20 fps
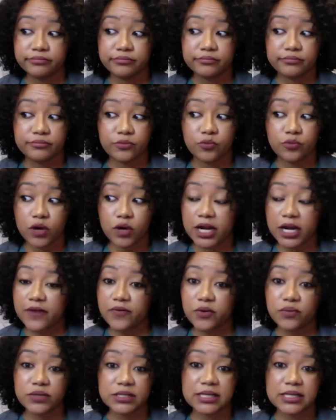whatever
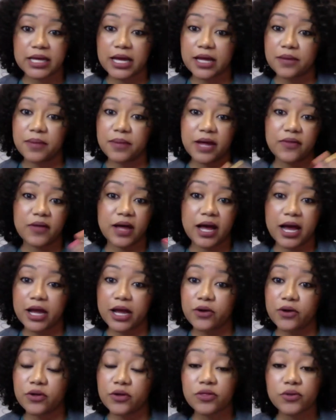was said by the
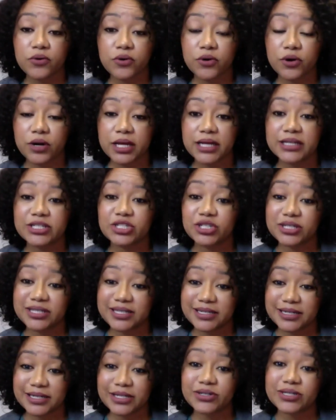higher authority should
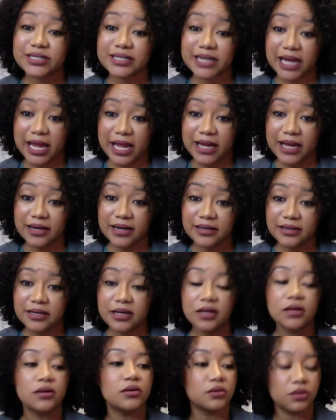still stand,
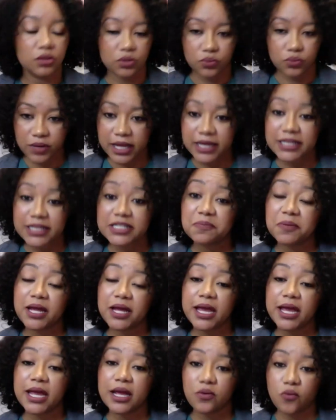we
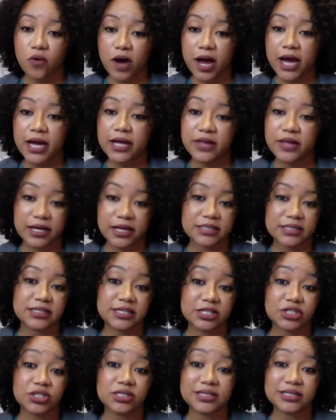explain why that
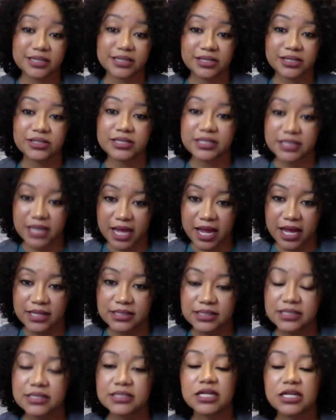decision still stands
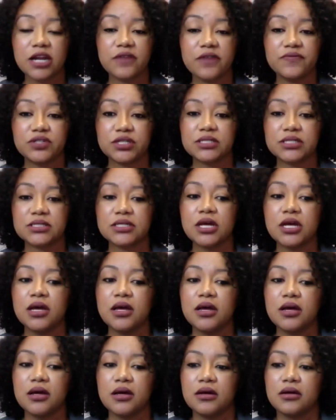instead of just
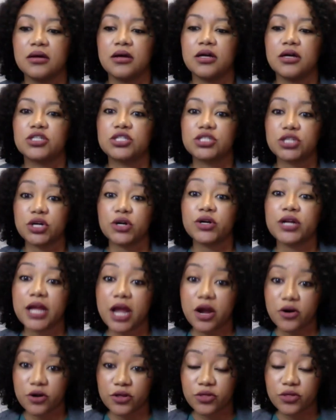asserting
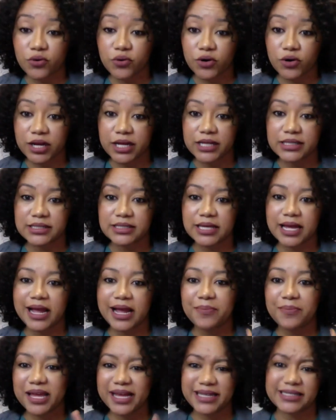our authority and saying,
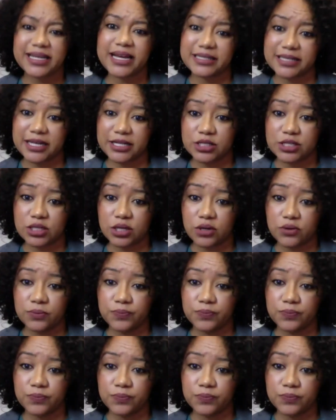because I said so.